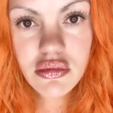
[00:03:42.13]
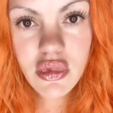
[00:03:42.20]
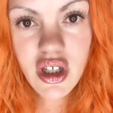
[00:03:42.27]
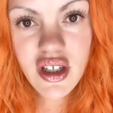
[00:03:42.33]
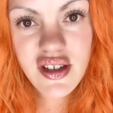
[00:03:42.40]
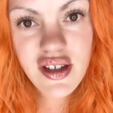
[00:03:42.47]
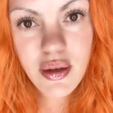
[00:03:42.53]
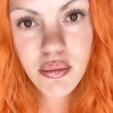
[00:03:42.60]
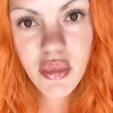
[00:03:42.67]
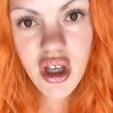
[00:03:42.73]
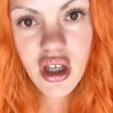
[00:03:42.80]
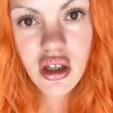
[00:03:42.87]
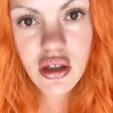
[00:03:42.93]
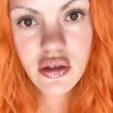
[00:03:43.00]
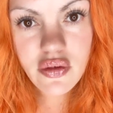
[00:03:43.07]
it's a
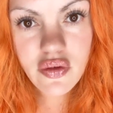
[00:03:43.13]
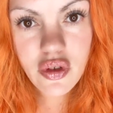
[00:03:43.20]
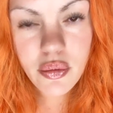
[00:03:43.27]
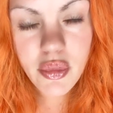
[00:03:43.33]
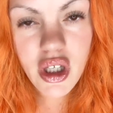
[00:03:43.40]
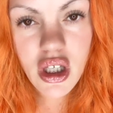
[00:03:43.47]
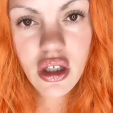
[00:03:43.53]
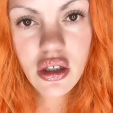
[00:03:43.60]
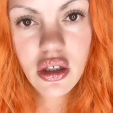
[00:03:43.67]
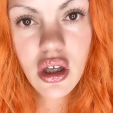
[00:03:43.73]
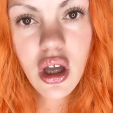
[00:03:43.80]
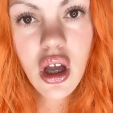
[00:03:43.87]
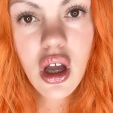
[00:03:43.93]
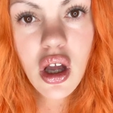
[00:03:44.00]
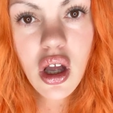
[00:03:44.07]
meh for me.
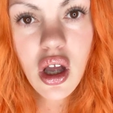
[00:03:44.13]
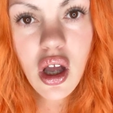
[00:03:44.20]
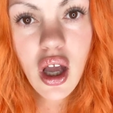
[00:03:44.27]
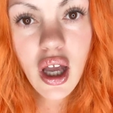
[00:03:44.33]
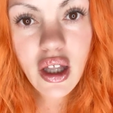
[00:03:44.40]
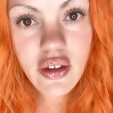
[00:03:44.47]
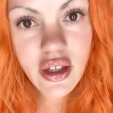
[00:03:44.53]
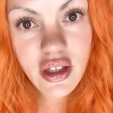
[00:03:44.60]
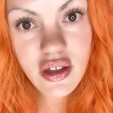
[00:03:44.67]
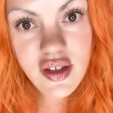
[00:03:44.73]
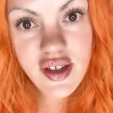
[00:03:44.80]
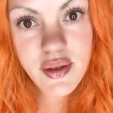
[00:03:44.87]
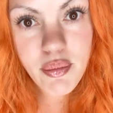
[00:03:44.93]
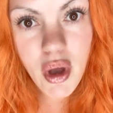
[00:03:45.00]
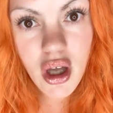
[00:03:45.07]
I like the
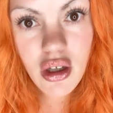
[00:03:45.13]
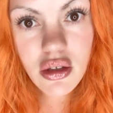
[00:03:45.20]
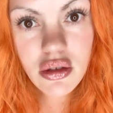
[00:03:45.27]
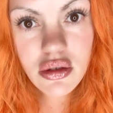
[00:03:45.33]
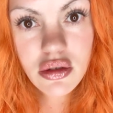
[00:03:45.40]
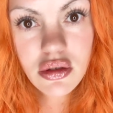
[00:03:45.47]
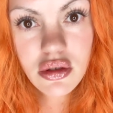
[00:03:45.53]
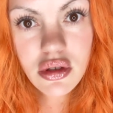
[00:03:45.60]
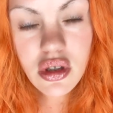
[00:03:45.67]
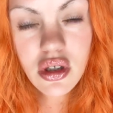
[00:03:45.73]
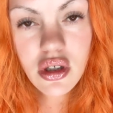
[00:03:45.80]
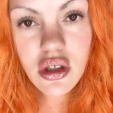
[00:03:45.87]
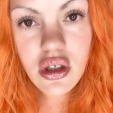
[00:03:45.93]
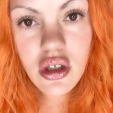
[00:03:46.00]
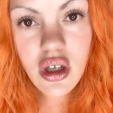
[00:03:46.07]
smell.
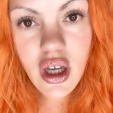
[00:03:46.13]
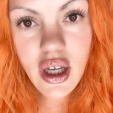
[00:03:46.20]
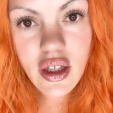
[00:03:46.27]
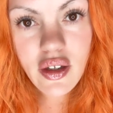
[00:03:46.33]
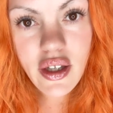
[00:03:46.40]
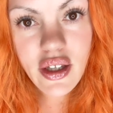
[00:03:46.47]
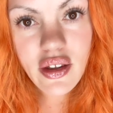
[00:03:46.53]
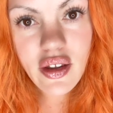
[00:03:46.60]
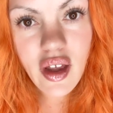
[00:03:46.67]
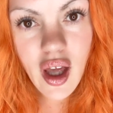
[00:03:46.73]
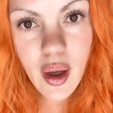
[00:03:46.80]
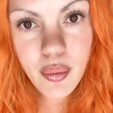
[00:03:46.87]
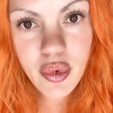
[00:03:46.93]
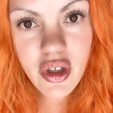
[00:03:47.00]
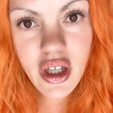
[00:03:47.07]
I like the
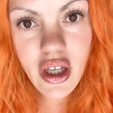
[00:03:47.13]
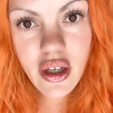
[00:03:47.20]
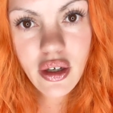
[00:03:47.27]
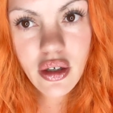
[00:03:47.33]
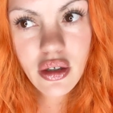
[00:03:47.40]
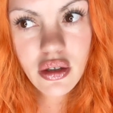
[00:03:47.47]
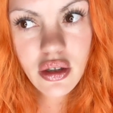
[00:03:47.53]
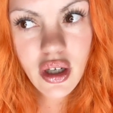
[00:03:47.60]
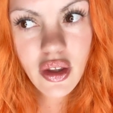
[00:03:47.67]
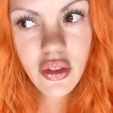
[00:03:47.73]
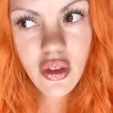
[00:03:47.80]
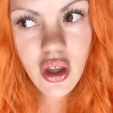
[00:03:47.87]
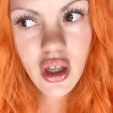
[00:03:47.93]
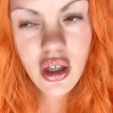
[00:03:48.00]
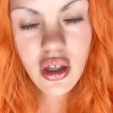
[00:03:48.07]
applicator, I
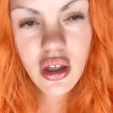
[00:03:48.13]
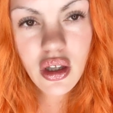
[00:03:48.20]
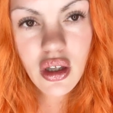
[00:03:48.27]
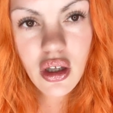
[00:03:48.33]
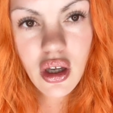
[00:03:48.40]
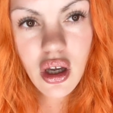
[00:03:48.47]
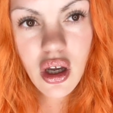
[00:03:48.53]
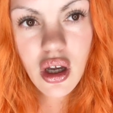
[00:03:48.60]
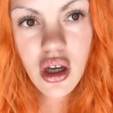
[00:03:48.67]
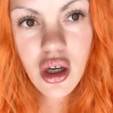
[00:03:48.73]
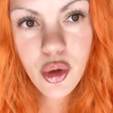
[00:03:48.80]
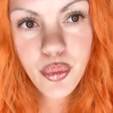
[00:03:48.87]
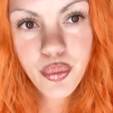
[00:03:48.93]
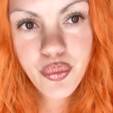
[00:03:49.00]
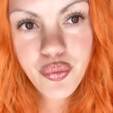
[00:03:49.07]
think.
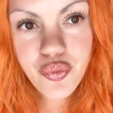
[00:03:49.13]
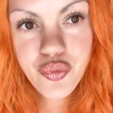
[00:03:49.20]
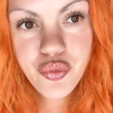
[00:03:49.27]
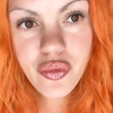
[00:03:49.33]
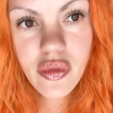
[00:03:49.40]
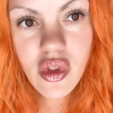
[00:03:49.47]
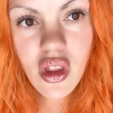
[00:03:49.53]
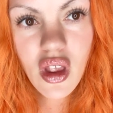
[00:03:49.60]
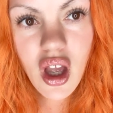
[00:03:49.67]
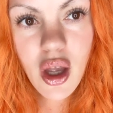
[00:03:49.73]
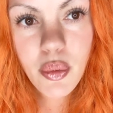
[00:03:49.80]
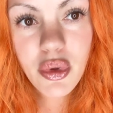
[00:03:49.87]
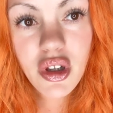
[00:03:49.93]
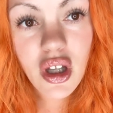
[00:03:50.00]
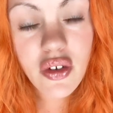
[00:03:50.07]
Um, I
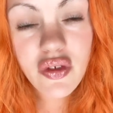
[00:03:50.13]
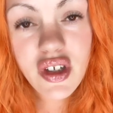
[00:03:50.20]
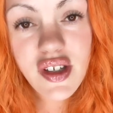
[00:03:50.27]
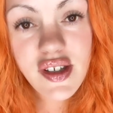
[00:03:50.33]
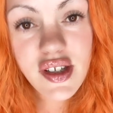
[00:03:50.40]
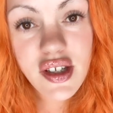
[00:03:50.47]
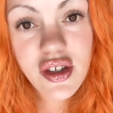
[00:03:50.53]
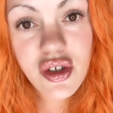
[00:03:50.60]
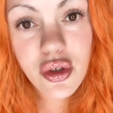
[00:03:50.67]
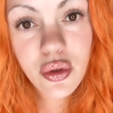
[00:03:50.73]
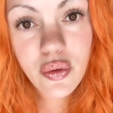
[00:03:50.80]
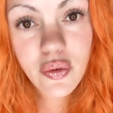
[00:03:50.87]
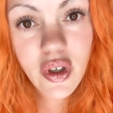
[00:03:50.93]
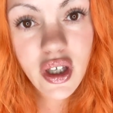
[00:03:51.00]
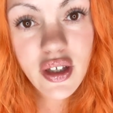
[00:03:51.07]
would love to see Too
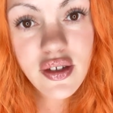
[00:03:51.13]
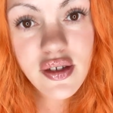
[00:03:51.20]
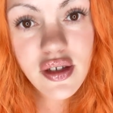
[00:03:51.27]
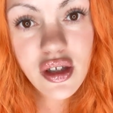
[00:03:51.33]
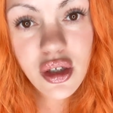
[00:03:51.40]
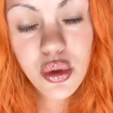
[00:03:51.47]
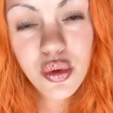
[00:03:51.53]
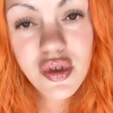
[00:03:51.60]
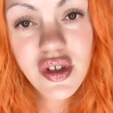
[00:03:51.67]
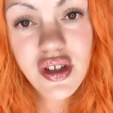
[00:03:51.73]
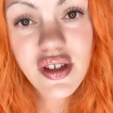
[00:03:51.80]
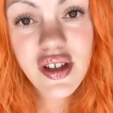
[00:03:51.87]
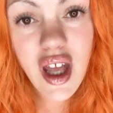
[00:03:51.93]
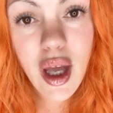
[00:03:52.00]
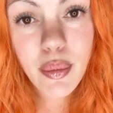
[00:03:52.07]
Faced use
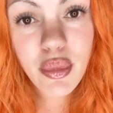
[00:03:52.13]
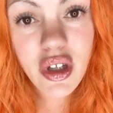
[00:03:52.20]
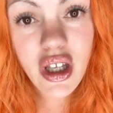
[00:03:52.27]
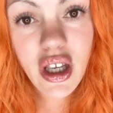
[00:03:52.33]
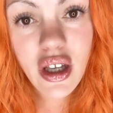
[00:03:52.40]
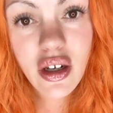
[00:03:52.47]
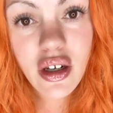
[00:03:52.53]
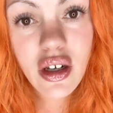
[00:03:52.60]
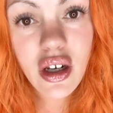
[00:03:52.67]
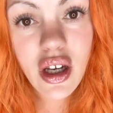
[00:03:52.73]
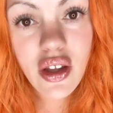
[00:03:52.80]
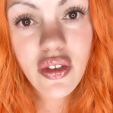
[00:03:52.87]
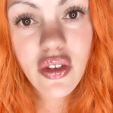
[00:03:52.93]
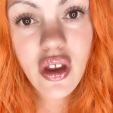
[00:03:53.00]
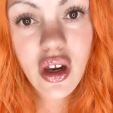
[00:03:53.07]
this applicator
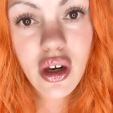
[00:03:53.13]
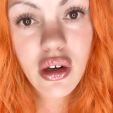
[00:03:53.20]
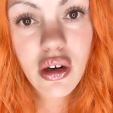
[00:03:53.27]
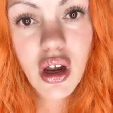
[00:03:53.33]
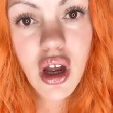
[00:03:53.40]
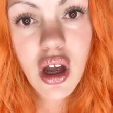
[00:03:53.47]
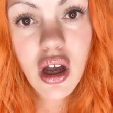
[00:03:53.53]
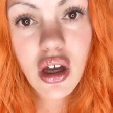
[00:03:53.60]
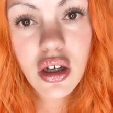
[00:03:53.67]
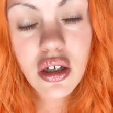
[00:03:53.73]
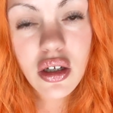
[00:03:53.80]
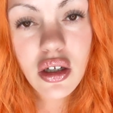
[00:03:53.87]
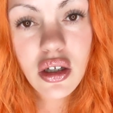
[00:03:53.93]
in their uh,